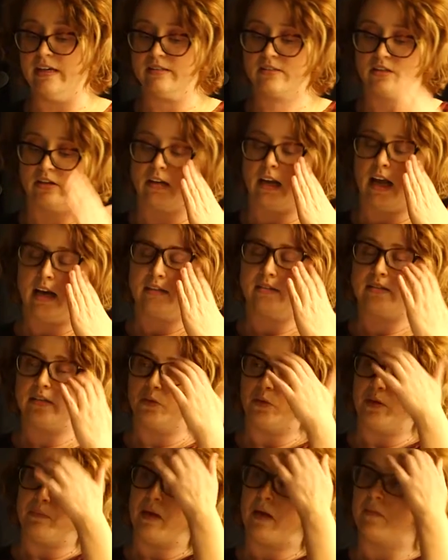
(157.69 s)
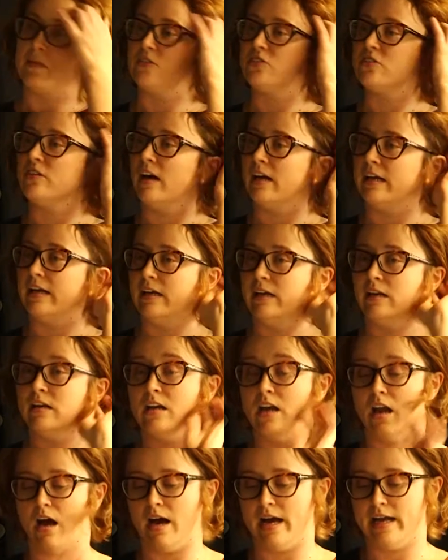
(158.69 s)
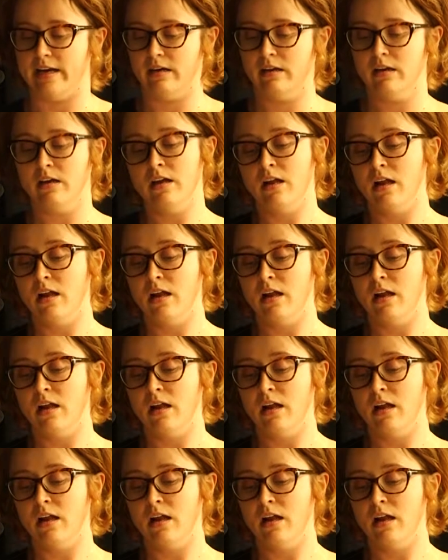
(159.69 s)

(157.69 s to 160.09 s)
So last year we published 99